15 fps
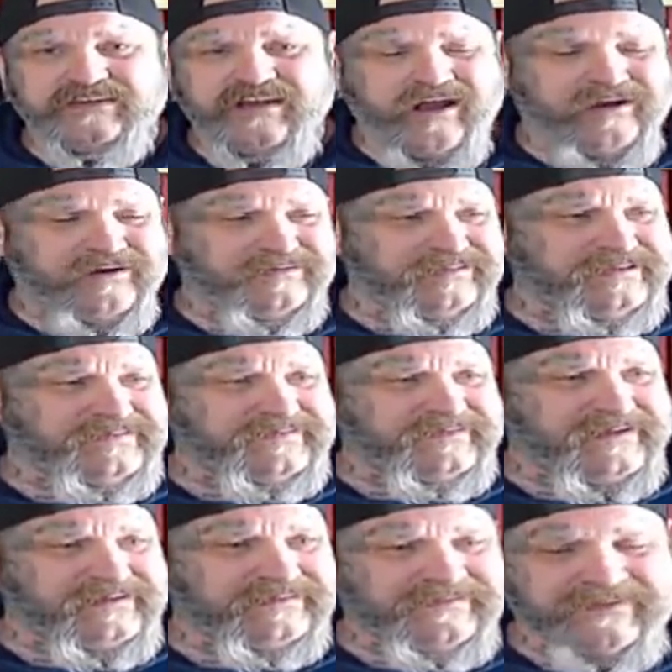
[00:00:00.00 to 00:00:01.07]
Harley
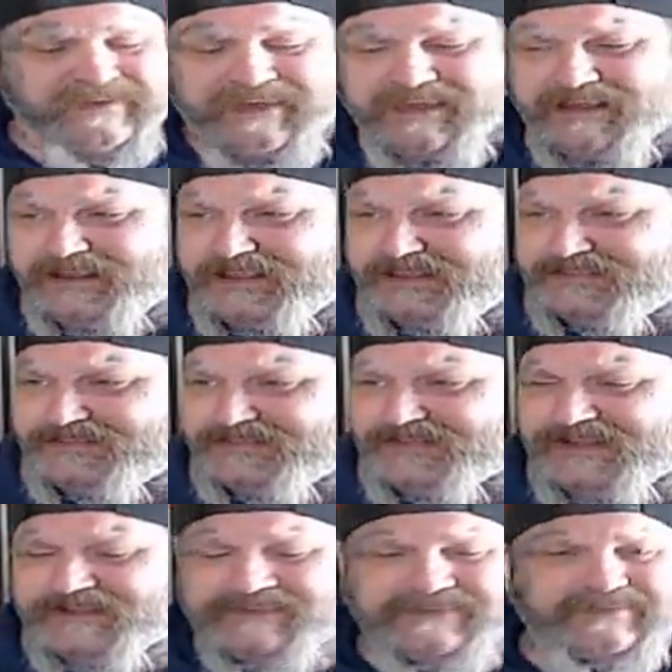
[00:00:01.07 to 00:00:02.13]
sucks, Indian
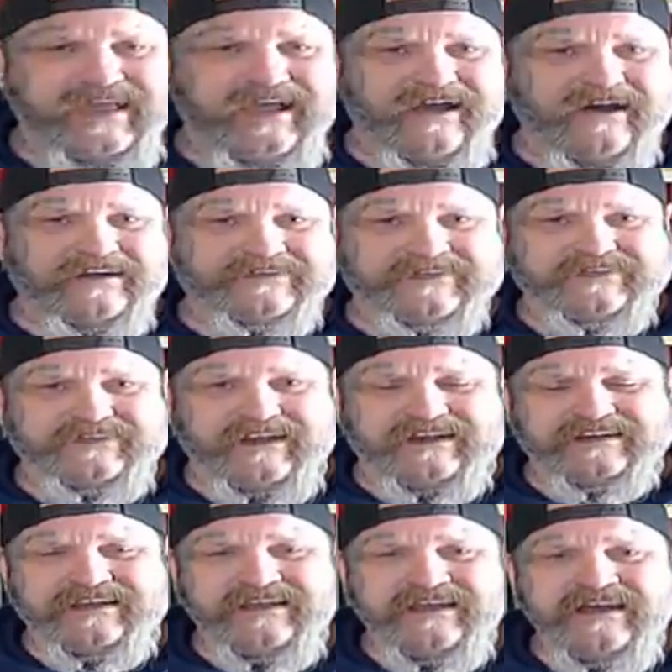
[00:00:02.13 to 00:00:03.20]
sucks, they all
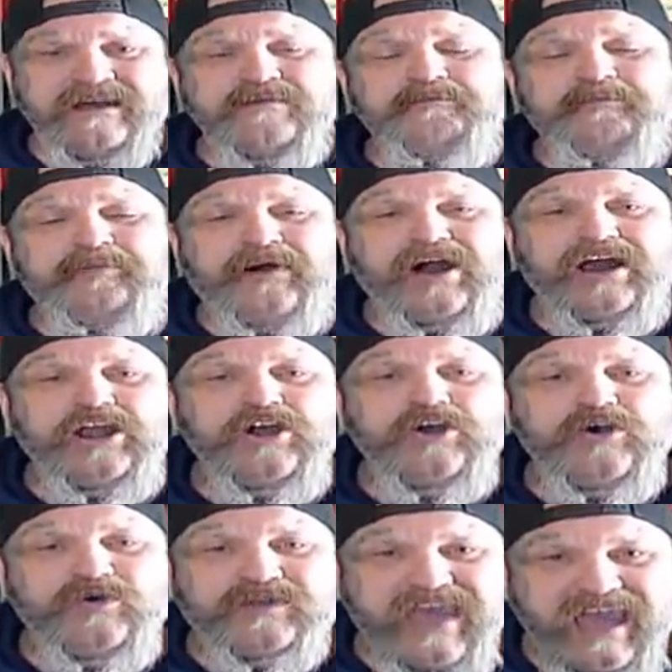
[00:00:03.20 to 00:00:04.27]
suck. But
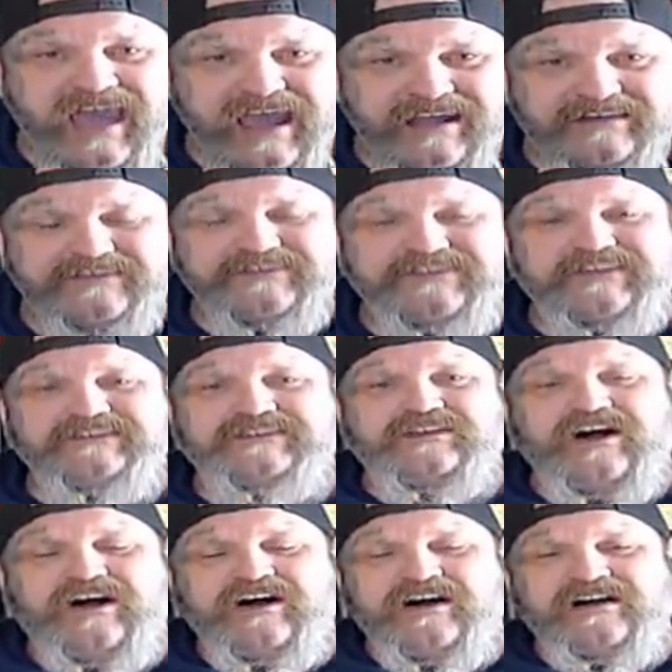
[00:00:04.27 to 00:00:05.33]
who cares as
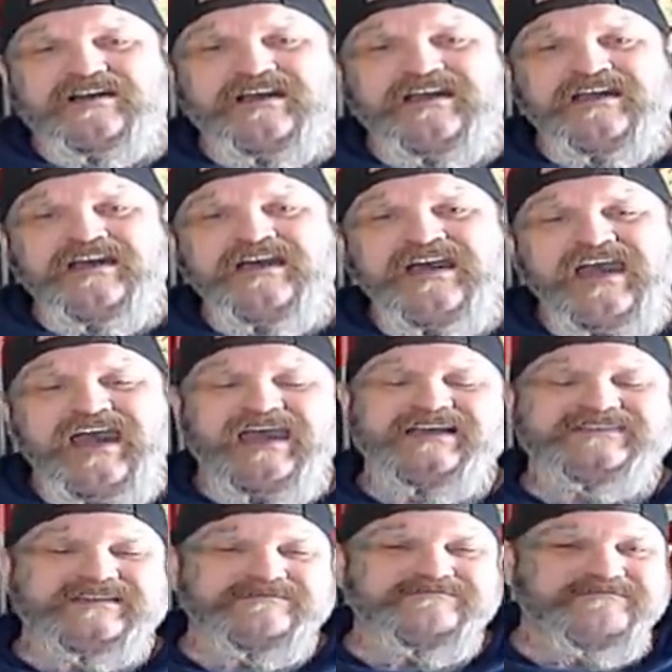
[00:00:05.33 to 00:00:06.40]
long
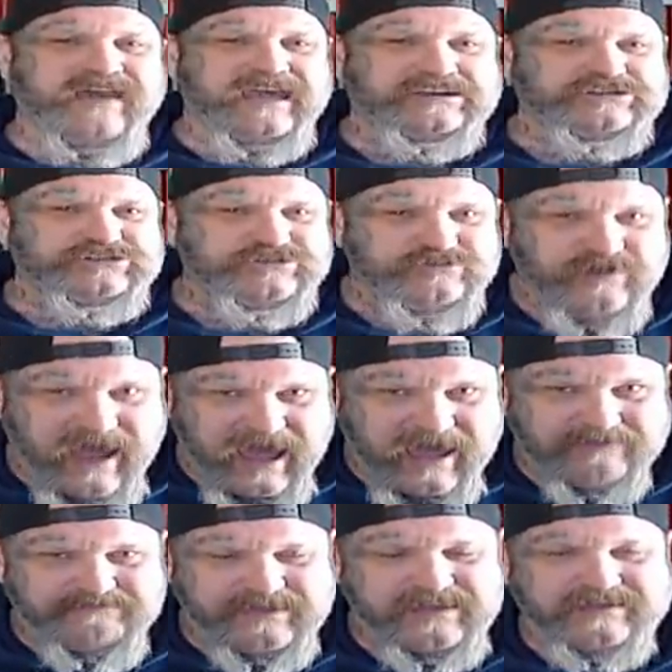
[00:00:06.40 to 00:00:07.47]
as it makes you
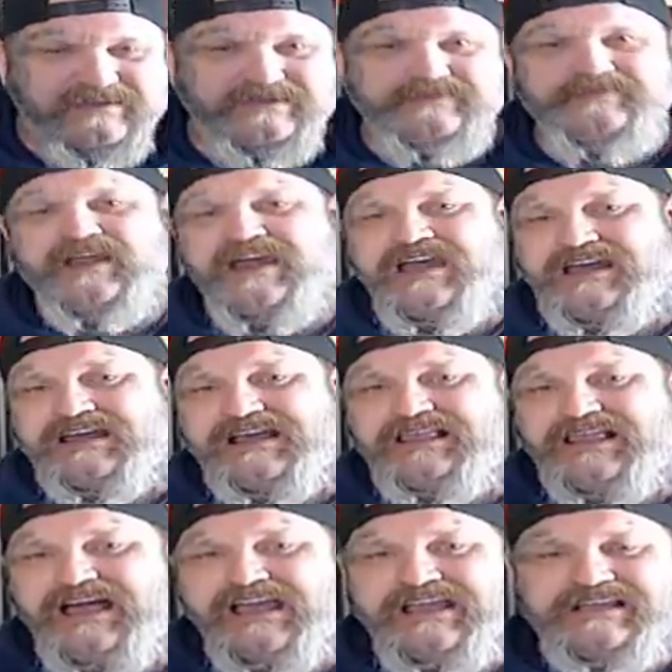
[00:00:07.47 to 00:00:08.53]
happy?
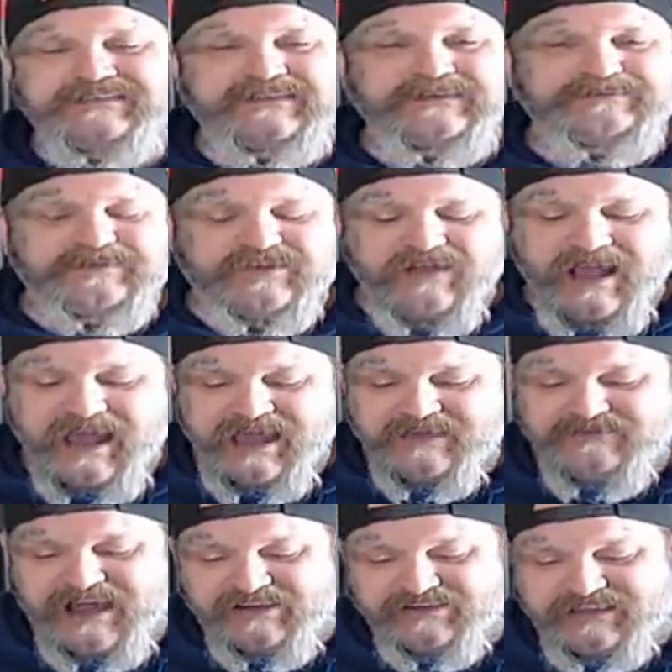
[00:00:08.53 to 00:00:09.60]
Like and subscribe.
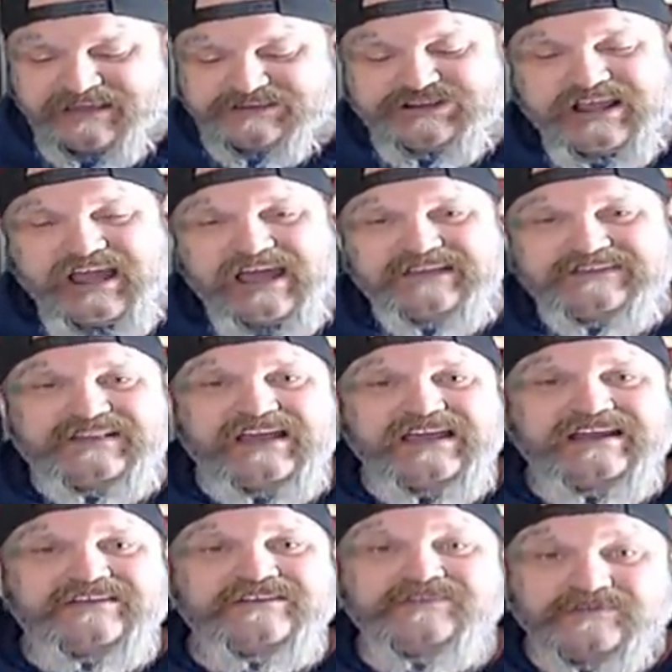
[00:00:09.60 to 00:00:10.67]
I'll catch you guys
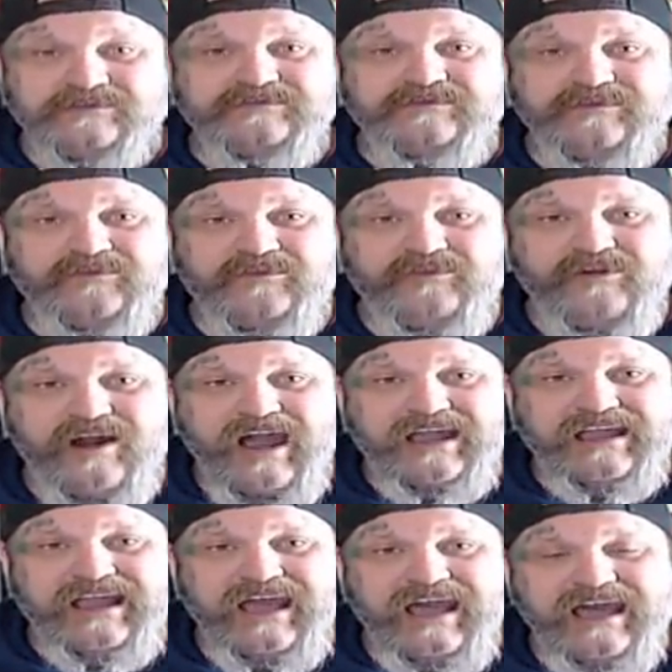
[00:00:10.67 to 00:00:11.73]
later.
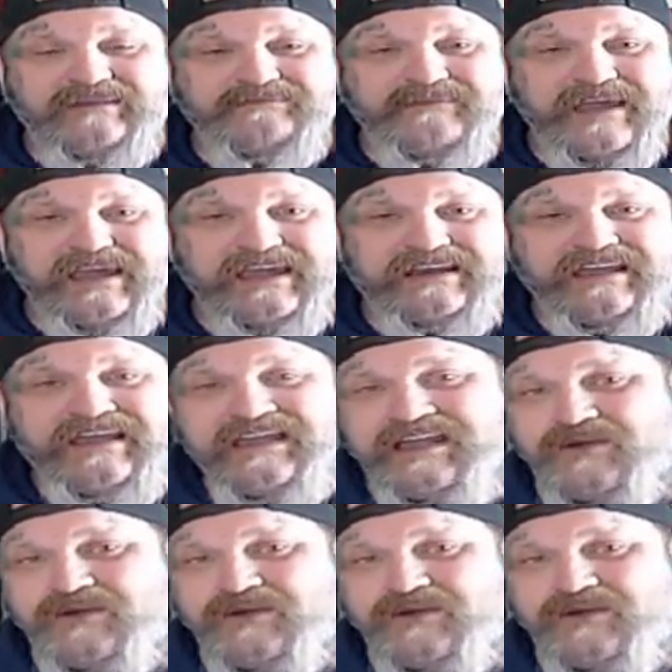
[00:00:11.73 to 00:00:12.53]
Rock on, man.